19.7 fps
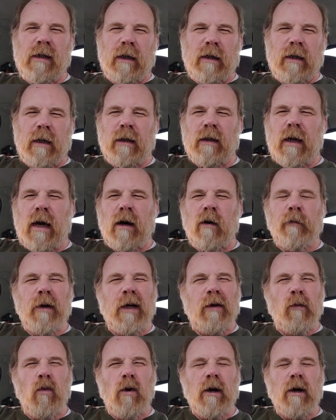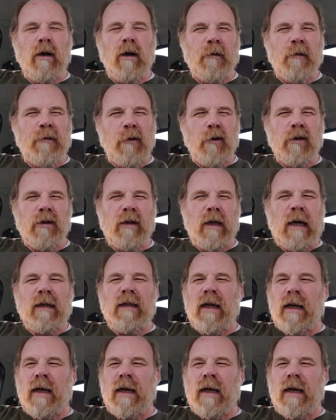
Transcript: I think that'll be one of the first things.